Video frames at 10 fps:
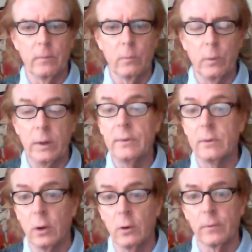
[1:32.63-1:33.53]
with
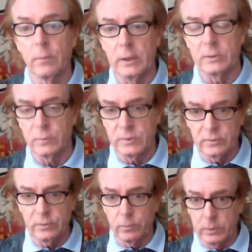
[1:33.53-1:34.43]
Dover Beach, which
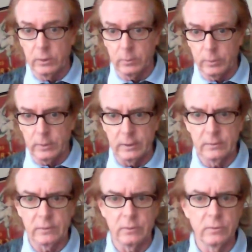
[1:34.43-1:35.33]
is a real
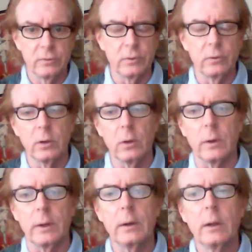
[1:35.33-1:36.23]
place and you should know it,